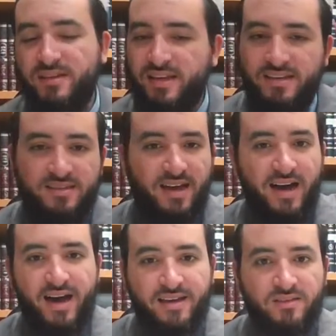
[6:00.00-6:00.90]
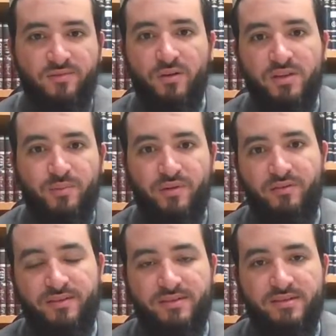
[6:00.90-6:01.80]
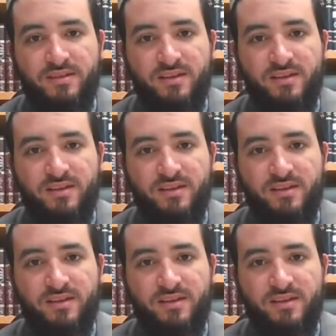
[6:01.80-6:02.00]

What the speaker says: he is the highest of all the prophets.